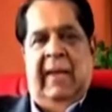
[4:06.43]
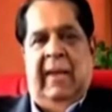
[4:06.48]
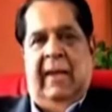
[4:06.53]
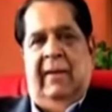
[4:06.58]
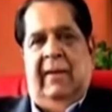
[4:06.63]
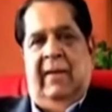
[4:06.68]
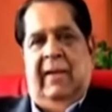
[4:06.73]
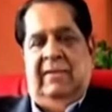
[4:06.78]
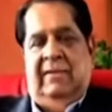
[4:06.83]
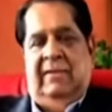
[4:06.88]

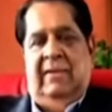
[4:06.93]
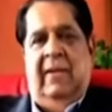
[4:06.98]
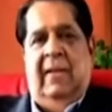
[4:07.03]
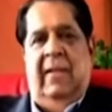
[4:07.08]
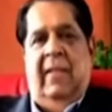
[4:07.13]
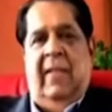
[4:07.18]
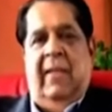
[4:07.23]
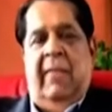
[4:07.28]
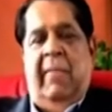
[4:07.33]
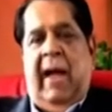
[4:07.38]
addressed
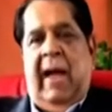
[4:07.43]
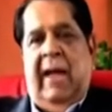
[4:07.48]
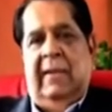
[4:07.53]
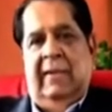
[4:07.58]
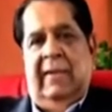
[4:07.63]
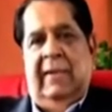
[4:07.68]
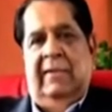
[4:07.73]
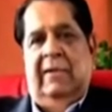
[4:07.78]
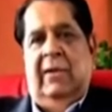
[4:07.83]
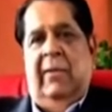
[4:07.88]
by the
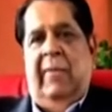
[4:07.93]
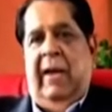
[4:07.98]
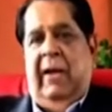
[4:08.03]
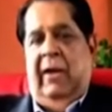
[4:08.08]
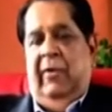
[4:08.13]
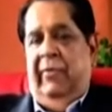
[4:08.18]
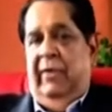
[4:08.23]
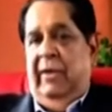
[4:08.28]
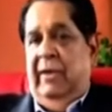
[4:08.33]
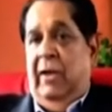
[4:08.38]
Reserve Bank
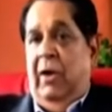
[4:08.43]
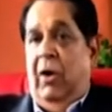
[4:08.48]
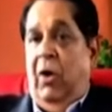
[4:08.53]
of India.